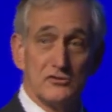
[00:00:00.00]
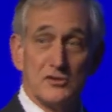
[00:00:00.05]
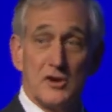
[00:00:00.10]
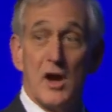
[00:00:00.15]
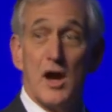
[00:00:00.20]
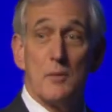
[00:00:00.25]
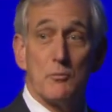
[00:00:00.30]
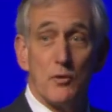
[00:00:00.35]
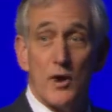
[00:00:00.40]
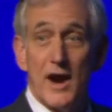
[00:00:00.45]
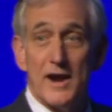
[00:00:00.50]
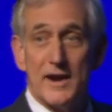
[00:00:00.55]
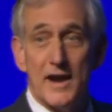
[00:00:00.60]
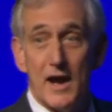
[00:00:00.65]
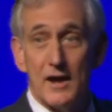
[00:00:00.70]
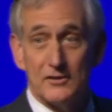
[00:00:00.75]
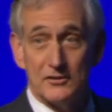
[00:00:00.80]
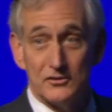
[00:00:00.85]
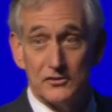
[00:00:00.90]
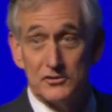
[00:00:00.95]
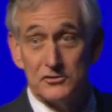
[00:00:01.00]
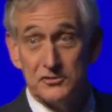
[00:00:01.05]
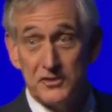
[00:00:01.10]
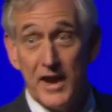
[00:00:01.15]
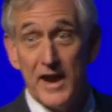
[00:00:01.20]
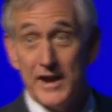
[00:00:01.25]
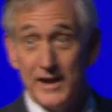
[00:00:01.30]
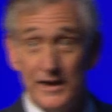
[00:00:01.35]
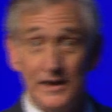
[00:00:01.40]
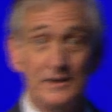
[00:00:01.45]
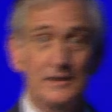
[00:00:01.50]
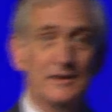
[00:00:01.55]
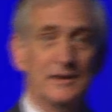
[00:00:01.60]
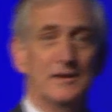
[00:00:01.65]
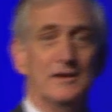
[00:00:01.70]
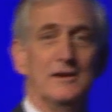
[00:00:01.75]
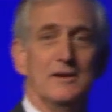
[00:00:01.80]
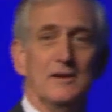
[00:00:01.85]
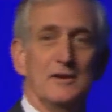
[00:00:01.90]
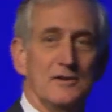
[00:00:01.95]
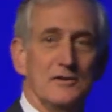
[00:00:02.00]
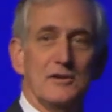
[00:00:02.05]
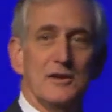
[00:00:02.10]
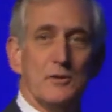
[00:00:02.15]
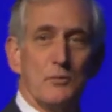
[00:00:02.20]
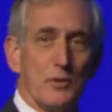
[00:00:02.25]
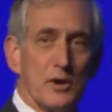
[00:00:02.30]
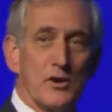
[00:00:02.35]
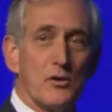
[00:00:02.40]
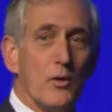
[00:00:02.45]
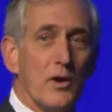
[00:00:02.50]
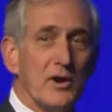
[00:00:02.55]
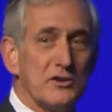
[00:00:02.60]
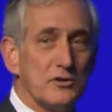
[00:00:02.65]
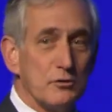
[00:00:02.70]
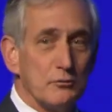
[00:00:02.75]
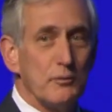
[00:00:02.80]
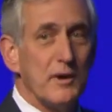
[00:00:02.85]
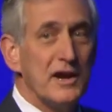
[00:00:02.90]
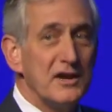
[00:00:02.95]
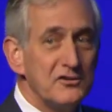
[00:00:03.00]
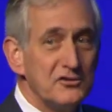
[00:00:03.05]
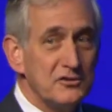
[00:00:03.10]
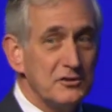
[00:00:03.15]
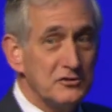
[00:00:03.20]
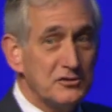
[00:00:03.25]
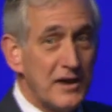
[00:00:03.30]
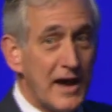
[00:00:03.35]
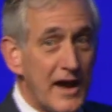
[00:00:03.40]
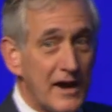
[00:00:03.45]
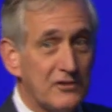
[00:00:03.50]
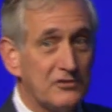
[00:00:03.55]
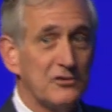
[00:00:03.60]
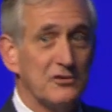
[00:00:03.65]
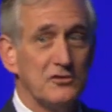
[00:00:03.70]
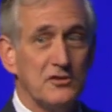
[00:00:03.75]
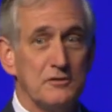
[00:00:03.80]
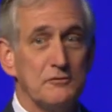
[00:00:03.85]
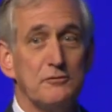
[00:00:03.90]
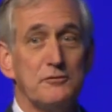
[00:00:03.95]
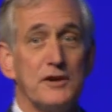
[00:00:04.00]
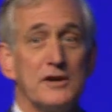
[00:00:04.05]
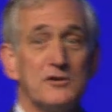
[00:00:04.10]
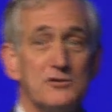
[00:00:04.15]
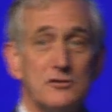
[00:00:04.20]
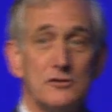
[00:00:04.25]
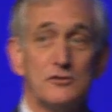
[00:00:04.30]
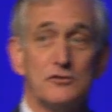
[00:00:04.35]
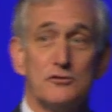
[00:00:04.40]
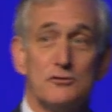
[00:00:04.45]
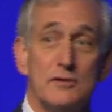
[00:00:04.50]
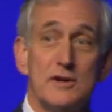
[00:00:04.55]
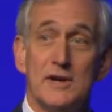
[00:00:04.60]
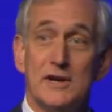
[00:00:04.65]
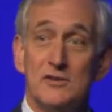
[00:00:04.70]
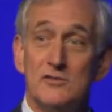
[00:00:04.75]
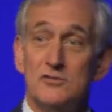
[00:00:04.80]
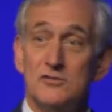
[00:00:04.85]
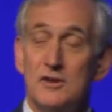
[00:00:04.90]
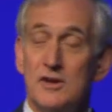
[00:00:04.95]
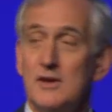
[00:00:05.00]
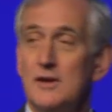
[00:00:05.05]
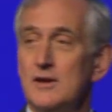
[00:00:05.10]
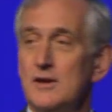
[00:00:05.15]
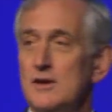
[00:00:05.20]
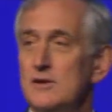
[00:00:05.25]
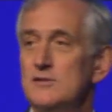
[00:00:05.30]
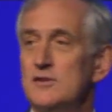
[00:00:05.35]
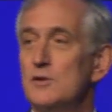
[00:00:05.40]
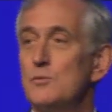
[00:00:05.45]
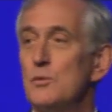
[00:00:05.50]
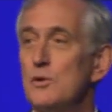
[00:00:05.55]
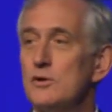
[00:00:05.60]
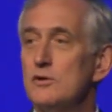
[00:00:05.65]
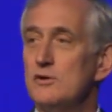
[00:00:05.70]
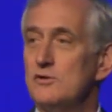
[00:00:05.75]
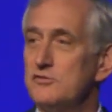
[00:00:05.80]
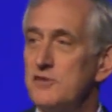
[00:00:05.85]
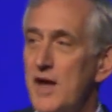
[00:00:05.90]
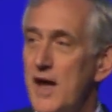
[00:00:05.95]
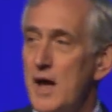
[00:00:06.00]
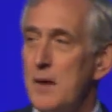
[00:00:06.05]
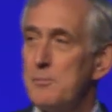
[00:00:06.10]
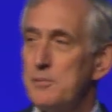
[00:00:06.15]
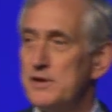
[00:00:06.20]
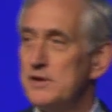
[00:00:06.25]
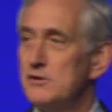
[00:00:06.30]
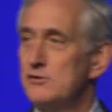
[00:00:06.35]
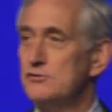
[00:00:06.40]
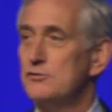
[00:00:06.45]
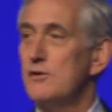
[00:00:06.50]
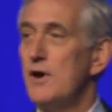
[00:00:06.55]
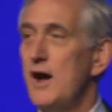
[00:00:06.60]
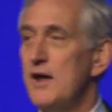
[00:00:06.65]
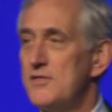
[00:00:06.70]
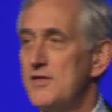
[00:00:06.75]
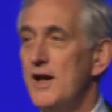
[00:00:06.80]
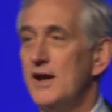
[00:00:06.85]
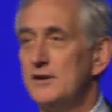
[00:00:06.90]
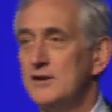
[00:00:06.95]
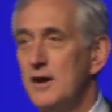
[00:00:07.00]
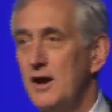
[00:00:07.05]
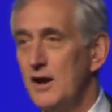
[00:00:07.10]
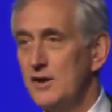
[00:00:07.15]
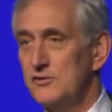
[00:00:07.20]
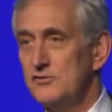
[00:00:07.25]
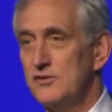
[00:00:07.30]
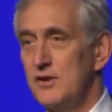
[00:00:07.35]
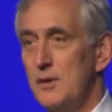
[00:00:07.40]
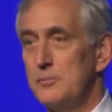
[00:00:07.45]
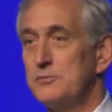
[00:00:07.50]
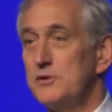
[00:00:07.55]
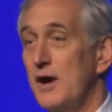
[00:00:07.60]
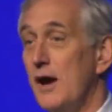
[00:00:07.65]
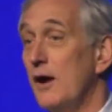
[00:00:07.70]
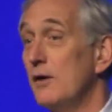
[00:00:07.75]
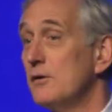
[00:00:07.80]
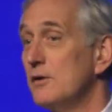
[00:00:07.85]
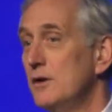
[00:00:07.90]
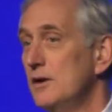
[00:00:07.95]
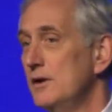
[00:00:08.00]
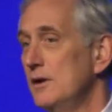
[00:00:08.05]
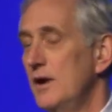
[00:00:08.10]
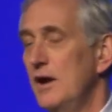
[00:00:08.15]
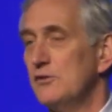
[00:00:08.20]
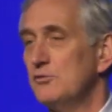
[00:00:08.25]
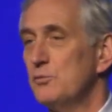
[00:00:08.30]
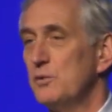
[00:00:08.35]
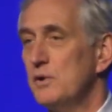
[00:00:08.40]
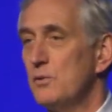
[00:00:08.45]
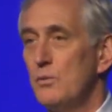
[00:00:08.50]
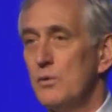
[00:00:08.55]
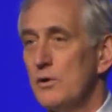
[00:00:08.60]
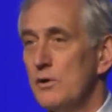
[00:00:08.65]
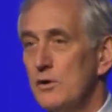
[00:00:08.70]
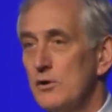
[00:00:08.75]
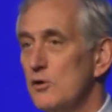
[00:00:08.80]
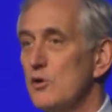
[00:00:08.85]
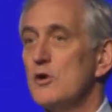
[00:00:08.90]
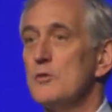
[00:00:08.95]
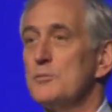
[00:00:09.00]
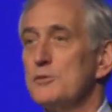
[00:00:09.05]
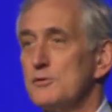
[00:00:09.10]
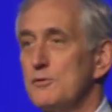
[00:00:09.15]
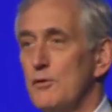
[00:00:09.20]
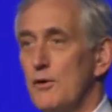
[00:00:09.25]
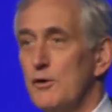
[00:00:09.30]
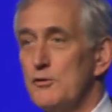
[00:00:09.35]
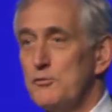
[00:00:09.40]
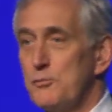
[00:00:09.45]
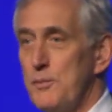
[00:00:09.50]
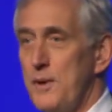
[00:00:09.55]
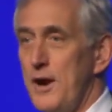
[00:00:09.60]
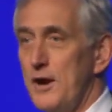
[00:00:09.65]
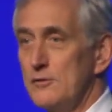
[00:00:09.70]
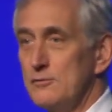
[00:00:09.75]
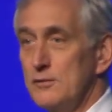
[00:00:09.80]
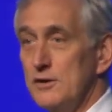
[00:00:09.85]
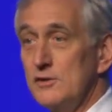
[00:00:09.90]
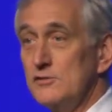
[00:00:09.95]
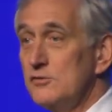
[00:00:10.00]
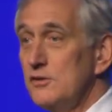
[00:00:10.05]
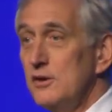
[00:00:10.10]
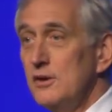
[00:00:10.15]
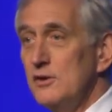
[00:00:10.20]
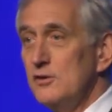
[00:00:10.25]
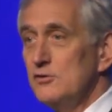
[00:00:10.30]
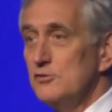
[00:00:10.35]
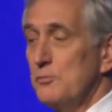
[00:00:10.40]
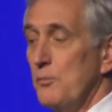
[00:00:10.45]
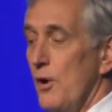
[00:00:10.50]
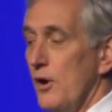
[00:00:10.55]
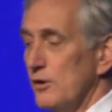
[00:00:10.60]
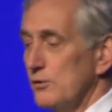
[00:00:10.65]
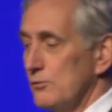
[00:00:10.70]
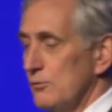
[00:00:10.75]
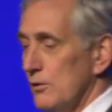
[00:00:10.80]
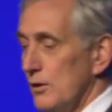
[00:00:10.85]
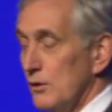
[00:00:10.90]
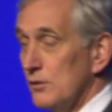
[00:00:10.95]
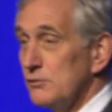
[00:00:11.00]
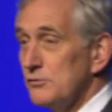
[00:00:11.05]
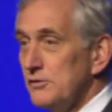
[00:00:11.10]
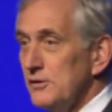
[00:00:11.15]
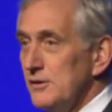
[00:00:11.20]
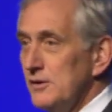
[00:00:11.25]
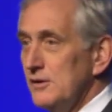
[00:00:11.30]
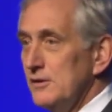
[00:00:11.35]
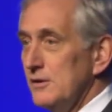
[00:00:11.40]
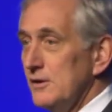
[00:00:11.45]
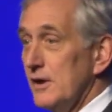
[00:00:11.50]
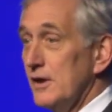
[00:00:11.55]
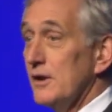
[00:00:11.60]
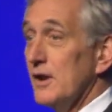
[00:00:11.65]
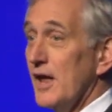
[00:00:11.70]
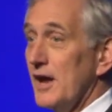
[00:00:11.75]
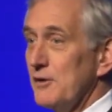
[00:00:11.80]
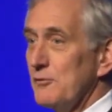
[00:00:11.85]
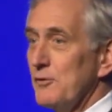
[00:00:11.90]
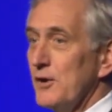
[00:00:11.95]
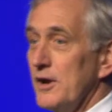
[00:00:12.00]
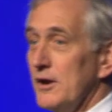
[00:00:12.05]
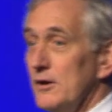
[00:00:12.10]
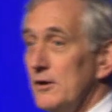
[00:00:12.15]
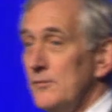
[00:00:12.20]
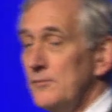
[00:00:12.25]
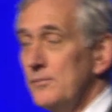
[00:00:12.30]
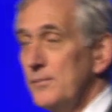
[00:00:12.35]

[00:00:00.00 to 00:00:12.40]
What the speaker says: come right out and say it, that we're going to raise your taxes and fix your streets, then we're as happy to try that concept out as we were urban growth boundaries, smart growth, and light rail.